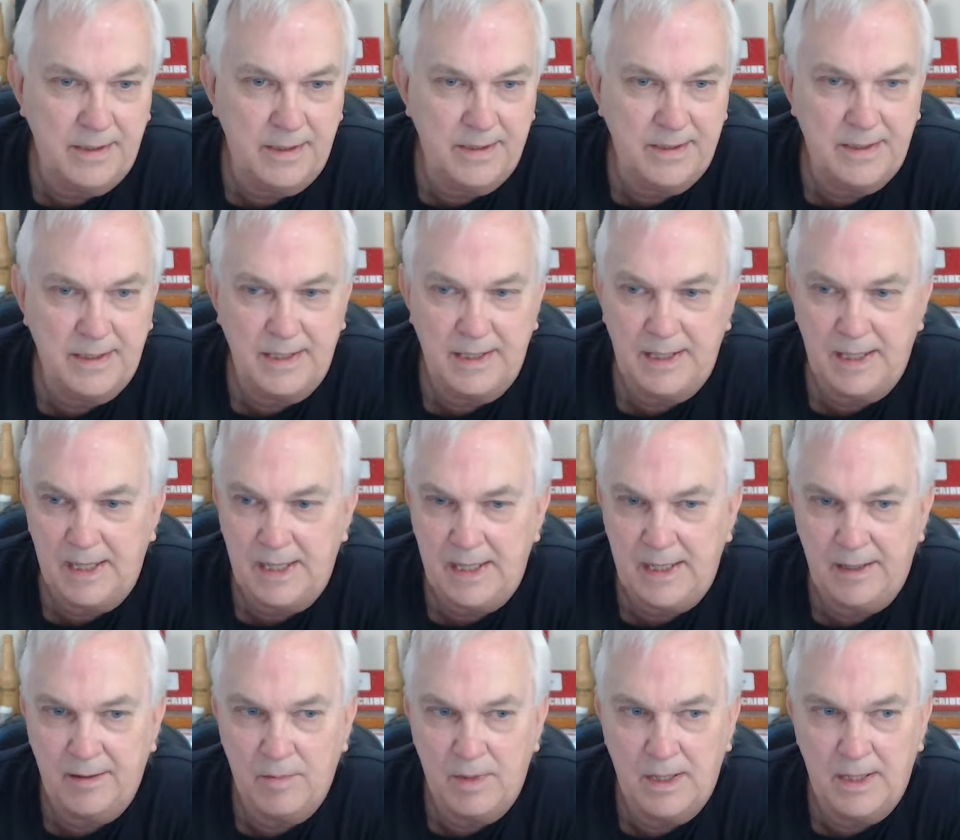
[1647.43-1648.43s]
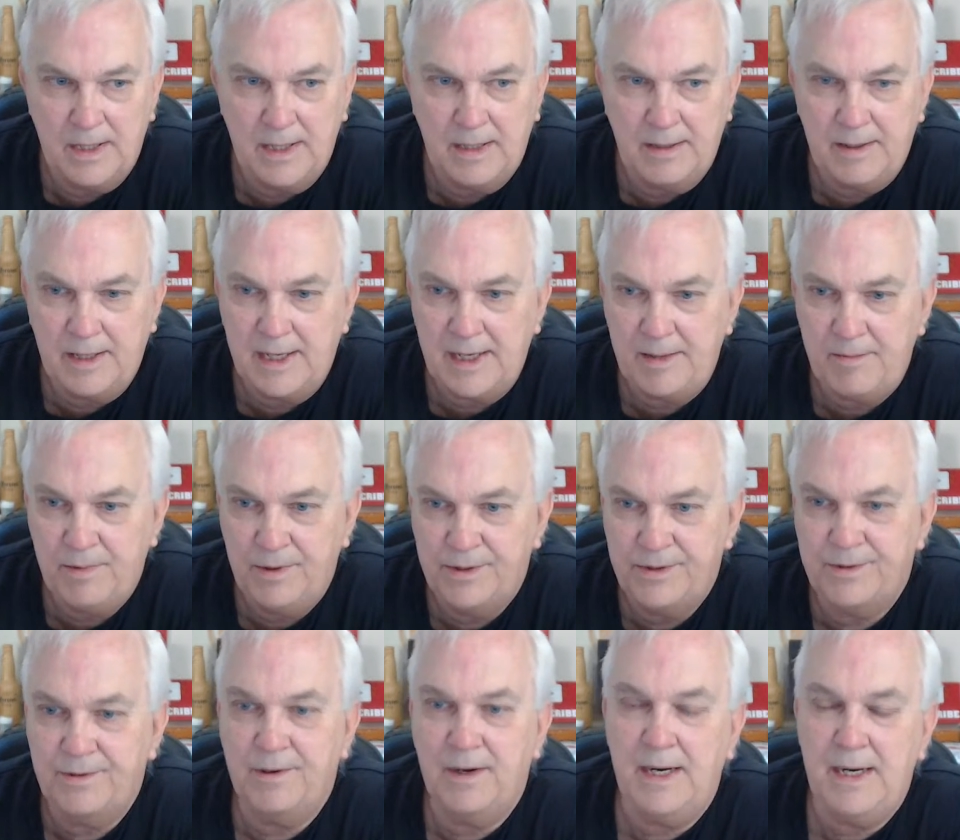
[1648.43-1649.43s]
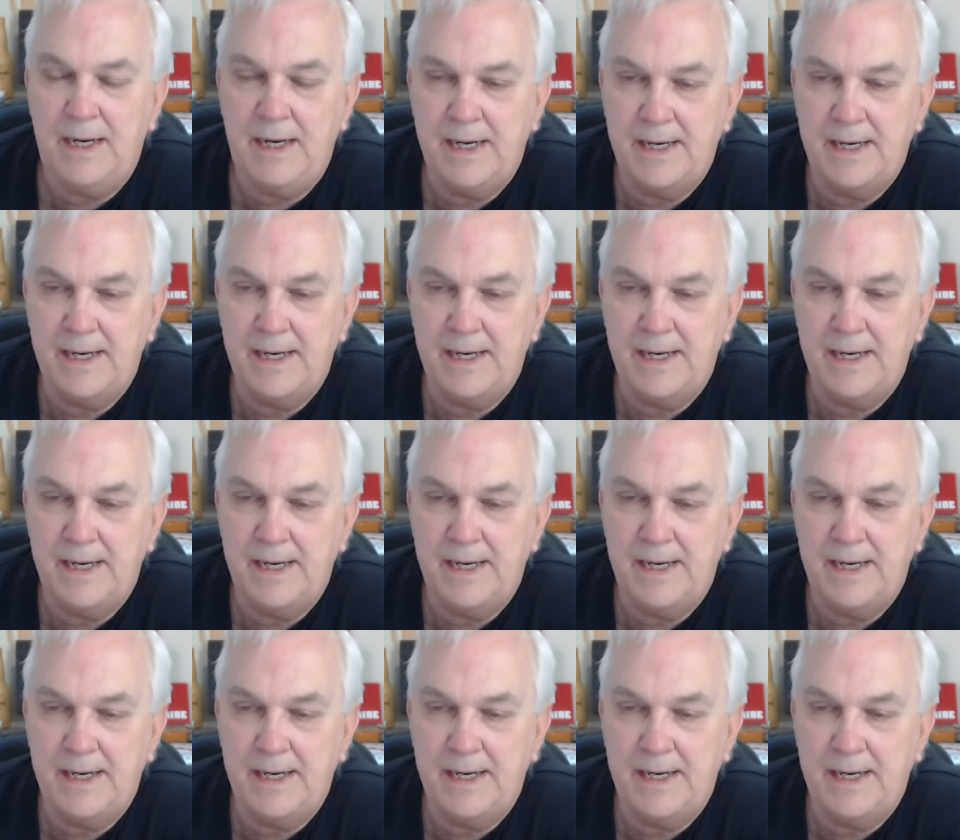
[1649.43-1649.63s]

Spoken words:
He said, hi, everybody. Oh, hi, Bruce Wright.